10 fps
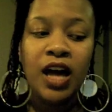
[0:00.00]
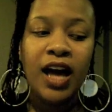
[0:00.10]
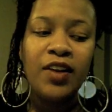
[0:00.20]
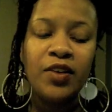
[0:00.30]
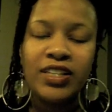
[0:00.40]

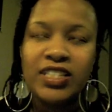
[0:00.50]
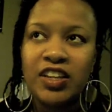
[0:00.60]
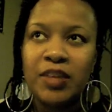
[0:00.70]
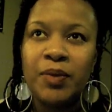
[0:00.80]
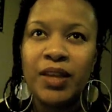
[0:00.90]
don't
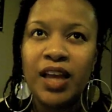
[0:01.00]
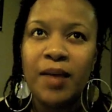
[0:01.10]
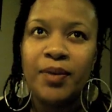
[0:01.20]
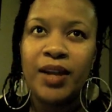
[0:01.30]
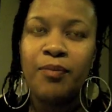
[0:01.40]
necessarily pee a
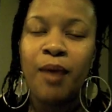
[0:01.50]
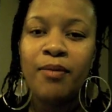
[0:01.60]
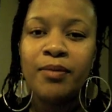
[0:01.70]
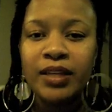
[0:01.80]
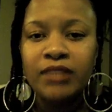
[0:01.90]
lot, but I
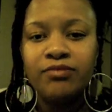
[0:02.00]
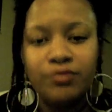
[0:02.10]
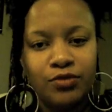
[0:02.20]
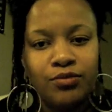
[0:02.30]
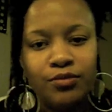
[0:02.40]
probably,
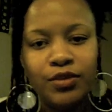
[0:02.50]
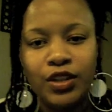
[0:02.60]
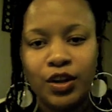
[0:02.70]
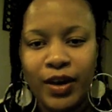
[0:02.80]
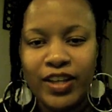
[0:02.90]

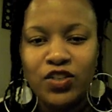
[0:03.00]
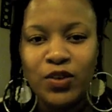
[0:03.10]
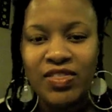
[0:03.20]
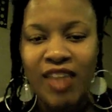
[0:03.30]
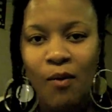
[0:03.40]

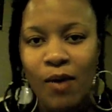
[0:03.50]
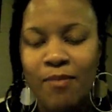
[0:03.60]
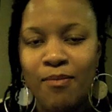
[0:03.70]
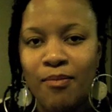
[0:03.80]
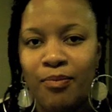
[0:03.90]
excrete that way
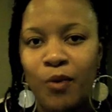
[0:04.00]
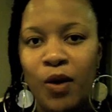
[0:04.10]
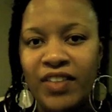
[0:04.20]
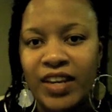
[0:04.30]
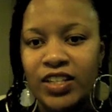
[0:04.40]

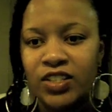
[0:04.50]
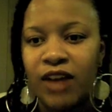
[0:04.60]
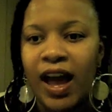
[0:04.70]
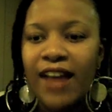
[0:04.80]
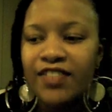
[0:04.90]
more than I do.
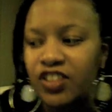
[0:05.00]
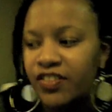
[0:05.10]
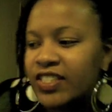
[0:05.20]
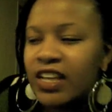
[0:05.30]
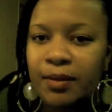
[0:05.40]
I have to
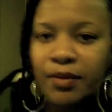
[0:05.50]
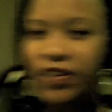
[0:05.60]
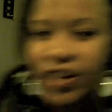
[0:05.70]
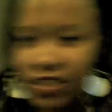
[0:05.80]
turn this down. I'm afraid